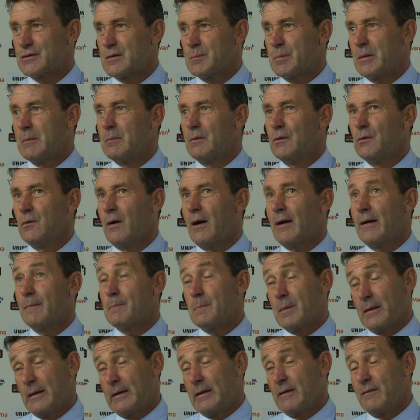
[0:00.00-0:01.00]
The people who I
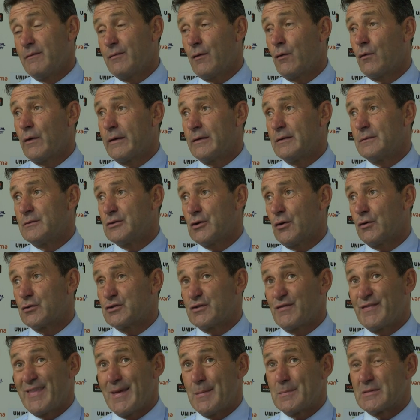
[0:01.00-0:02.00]
believe are in charge
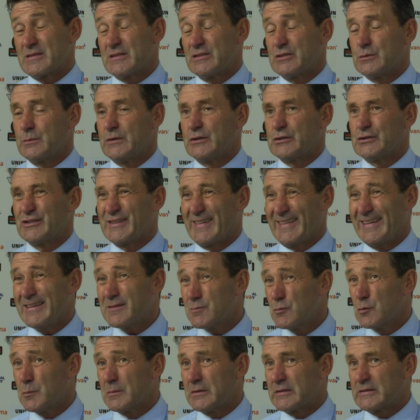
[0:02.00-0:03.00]
of them situations at this
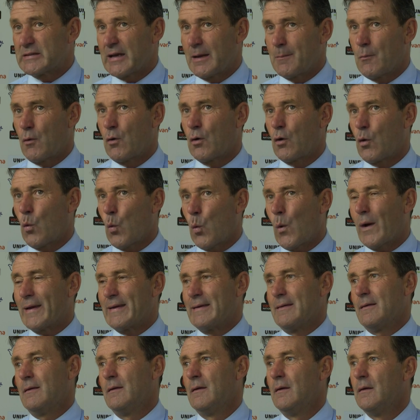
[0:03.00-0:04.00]
moment in time aren't quite